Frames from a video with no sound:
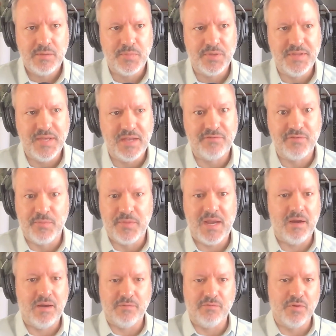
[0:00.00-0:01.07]
But then from
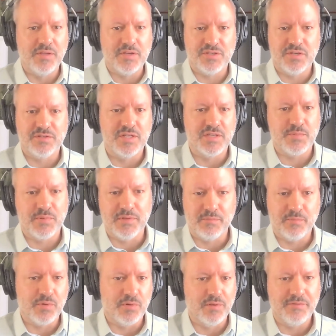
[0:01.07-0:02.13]
there, it really should just
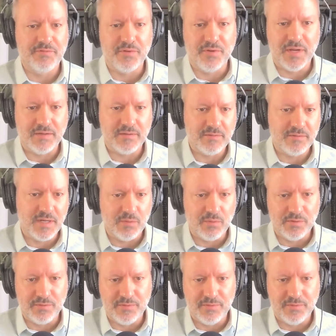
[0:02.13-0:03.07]
proliferate, right? Where